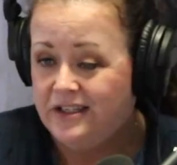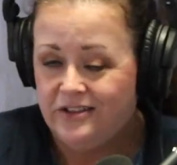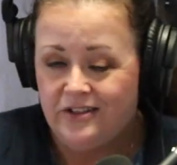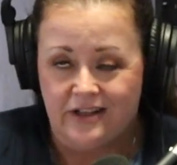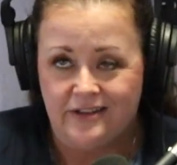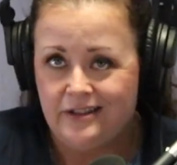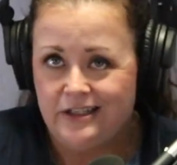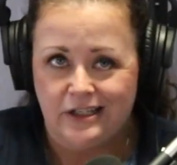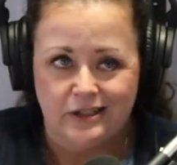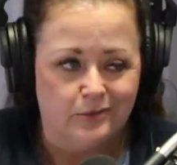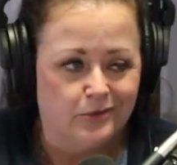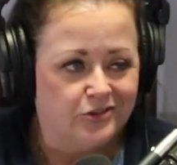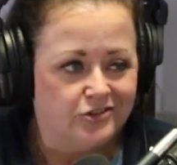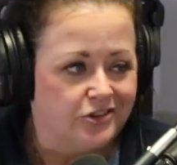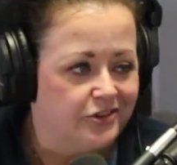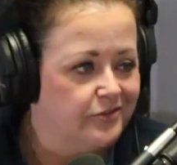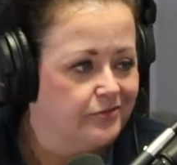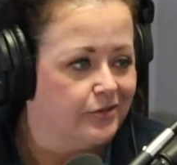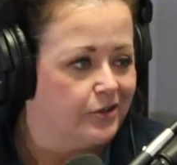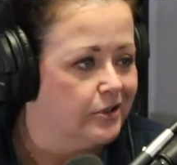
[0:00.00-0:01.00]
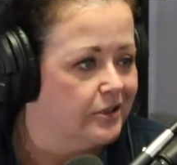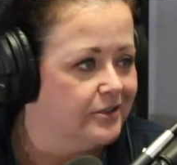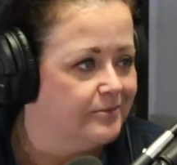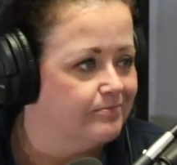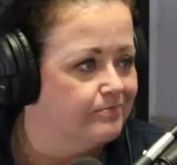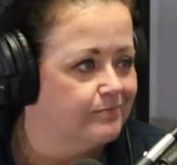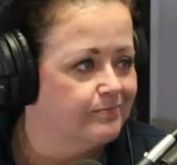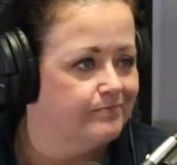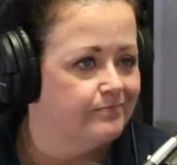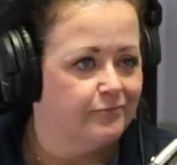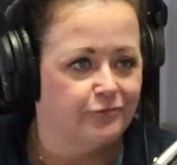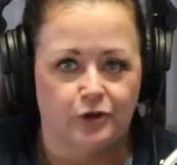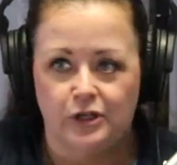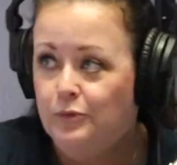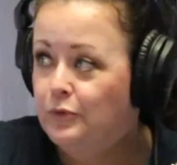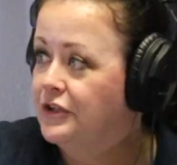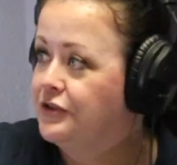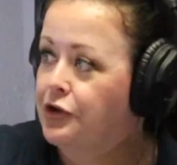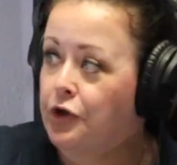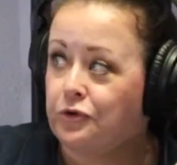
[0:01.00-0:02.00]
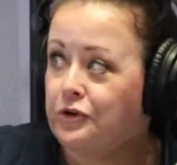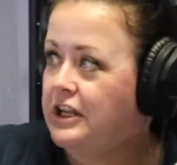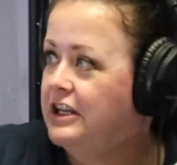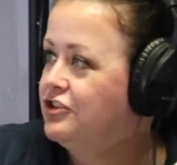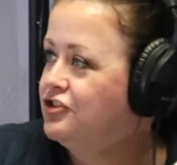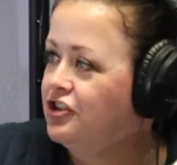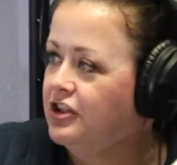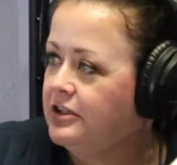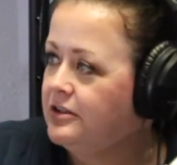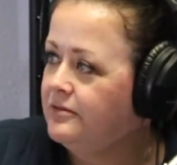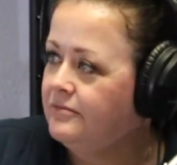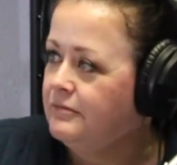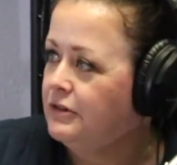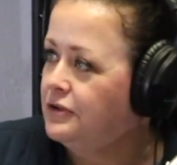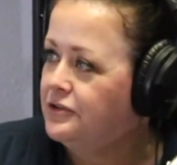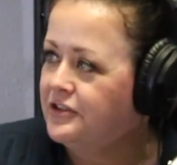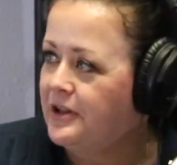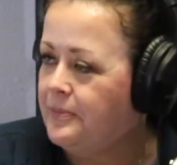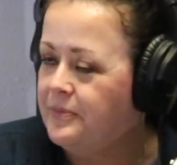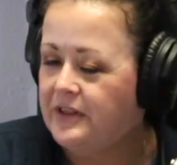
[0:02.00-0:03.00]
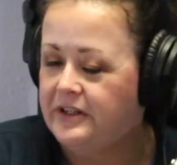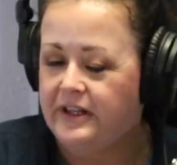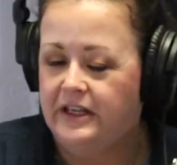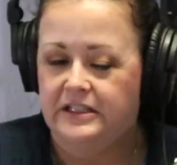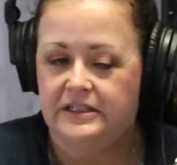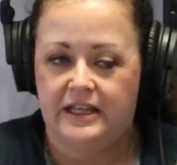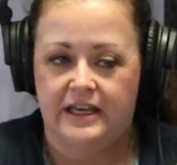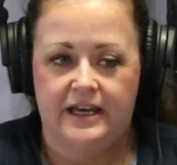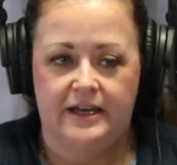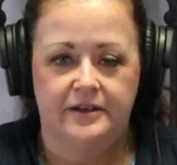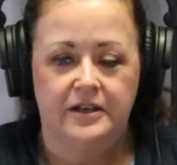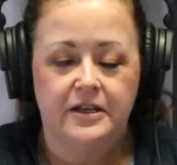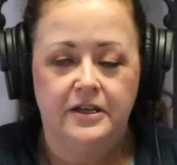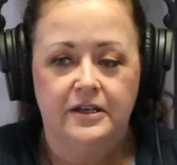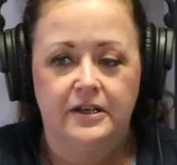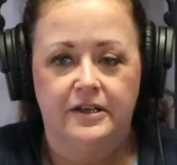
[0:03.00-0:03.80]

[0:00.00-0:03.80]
I think it was just for a free will donation or something like that.